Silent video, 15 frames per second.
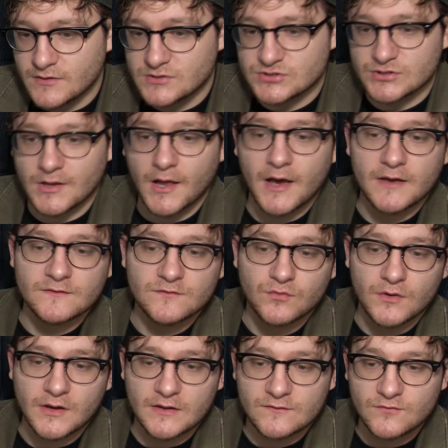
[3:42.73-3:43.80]
in July
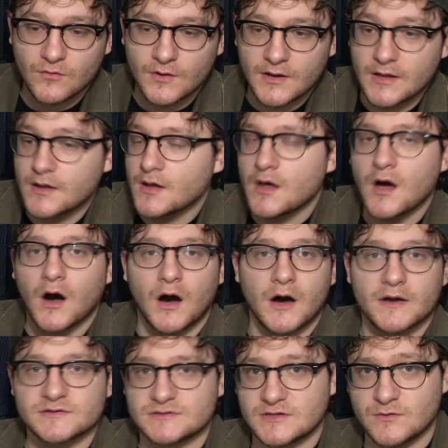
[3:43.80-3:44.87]
2020.
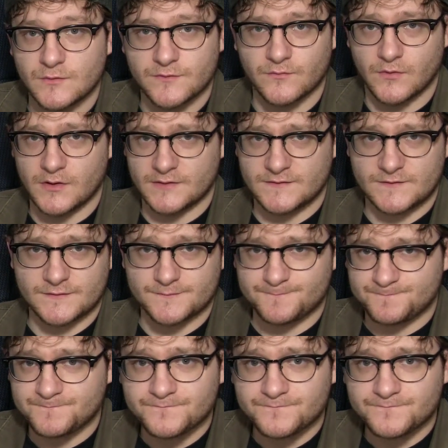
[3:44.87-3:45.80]
Honestly, with what's